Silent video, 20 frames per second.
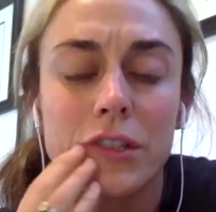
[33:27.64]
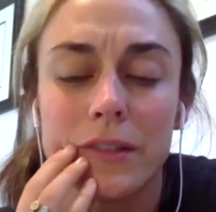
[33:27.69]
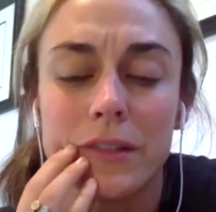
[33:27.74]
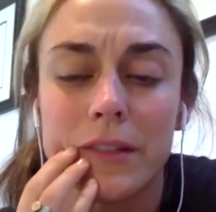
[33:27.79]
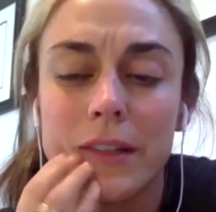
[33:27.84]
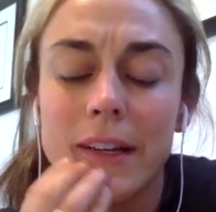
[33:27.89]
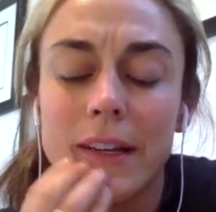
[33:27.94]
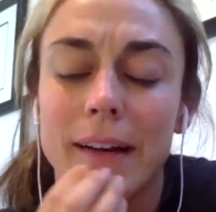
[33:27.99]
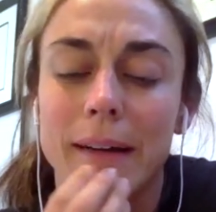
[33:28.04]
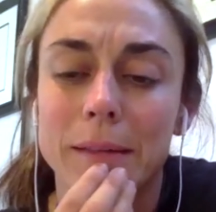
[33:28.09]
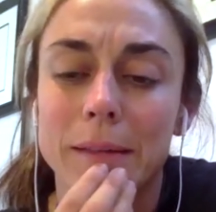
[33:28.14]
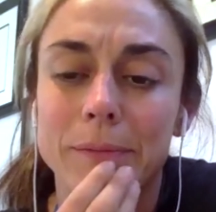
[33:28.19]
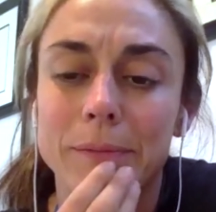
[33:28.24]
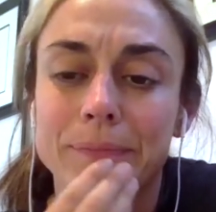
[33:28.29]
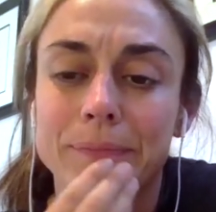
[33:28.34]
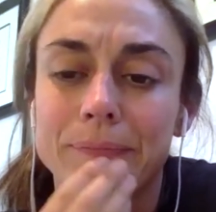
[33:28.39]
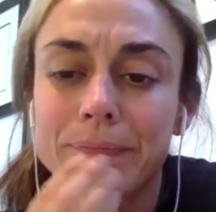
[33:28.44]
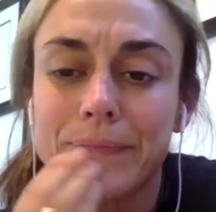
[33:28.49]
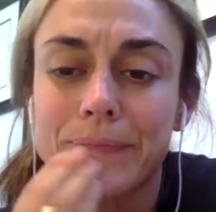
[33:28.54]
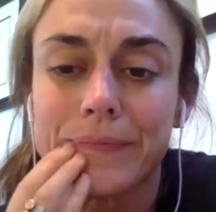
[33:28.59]
Yeah.
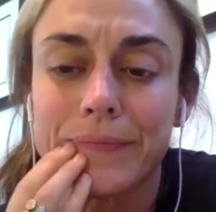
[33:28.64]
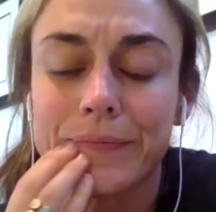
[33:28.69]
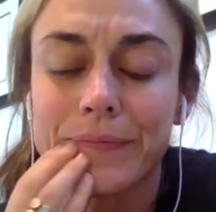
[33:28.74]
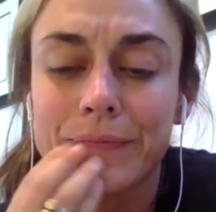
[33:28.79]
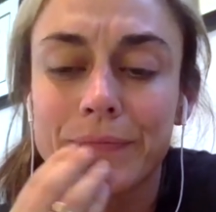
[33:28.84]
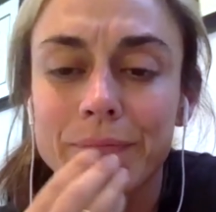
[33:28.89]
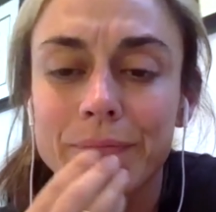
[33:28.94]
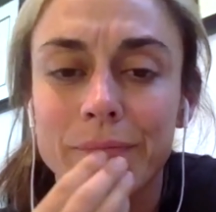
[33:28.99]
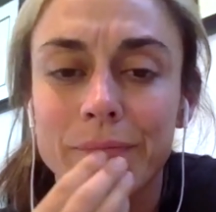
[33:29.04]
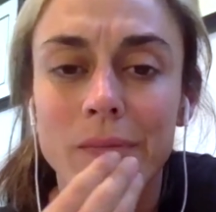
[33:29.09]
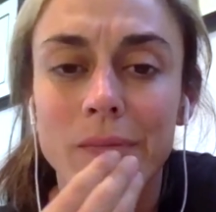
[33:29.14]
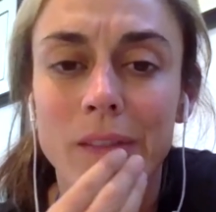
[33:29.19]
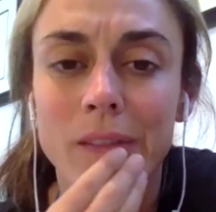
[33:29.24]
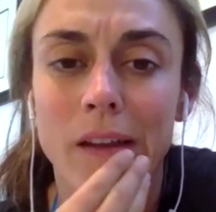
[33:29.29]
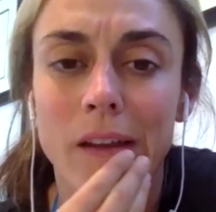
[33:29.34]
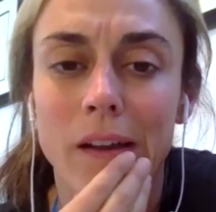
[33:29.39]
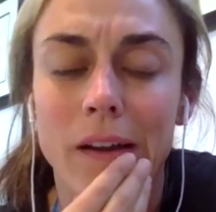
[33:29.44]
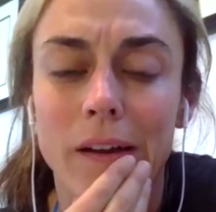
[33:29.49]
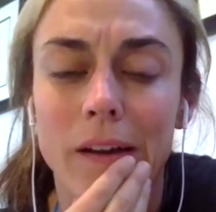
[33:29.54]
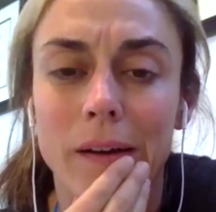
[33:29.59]

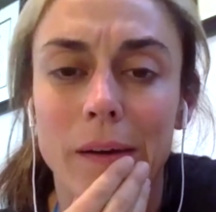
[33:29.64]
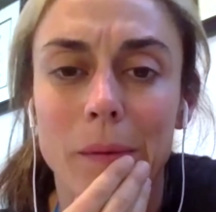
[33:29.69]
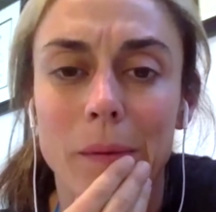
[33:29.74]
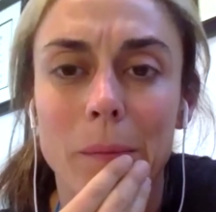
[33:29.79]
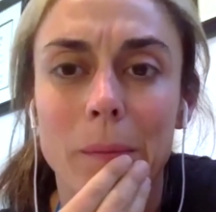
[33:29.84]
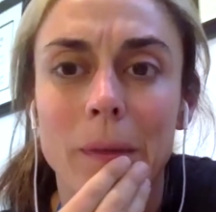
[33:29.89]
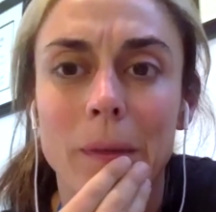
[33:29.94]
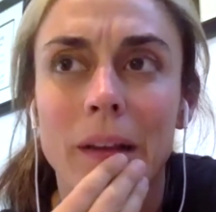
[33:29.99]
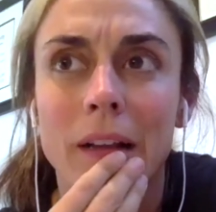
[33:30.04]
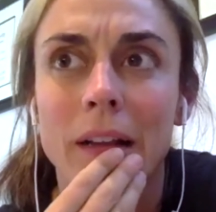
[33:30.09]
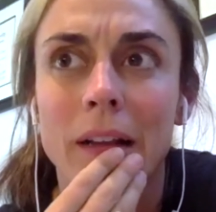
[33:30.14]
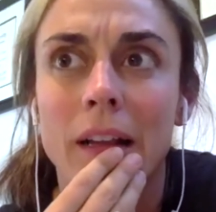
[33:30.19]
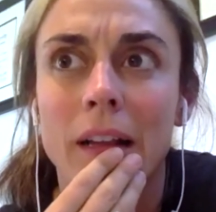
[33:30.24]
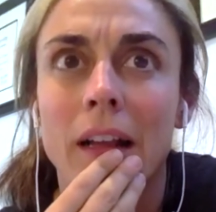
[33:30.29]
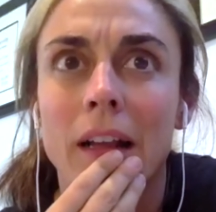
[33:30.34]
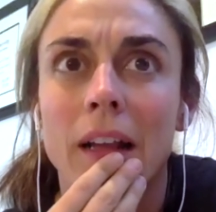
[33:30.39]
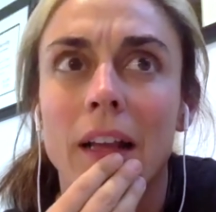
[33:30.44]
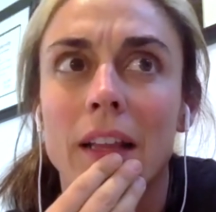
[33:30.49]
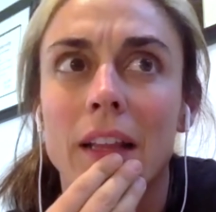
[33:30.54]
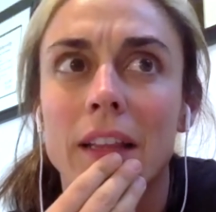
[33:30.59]

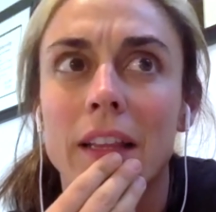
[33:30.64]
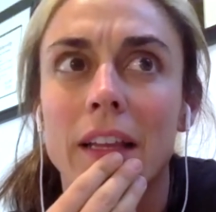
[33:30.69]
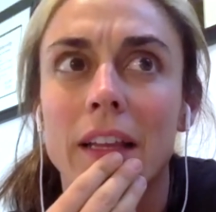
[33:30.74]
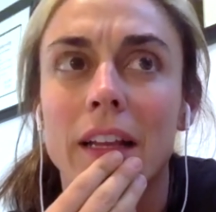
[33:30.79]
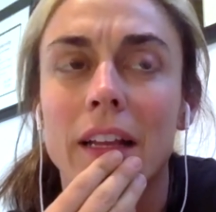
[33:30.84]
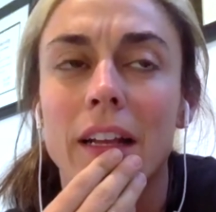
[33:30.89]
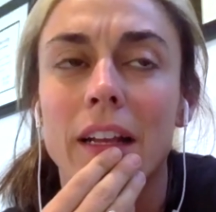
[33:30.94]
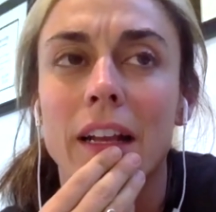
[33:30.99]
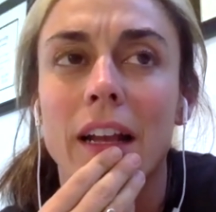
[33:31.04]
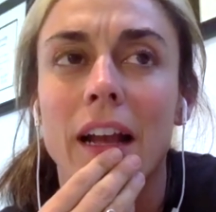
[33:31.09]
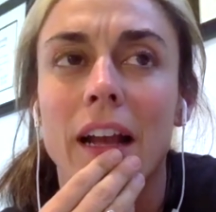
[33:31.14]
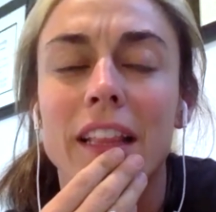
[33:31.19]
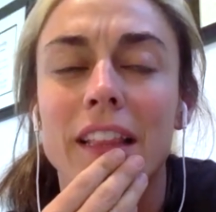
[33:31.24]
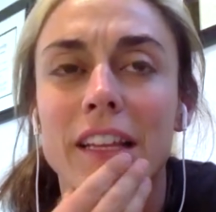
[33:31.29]
I